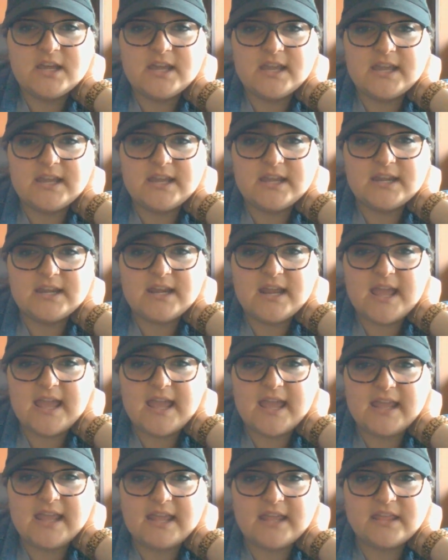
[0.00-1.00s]
in
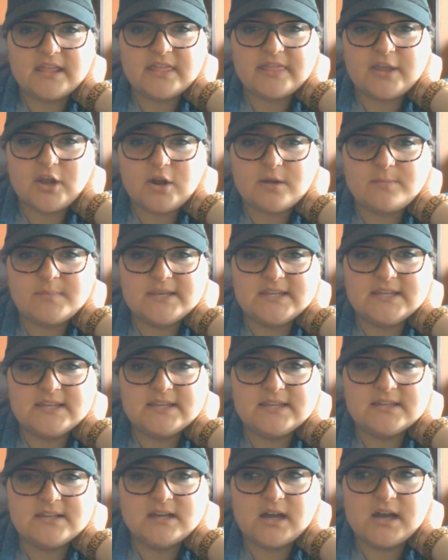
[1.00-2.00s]
a therapy,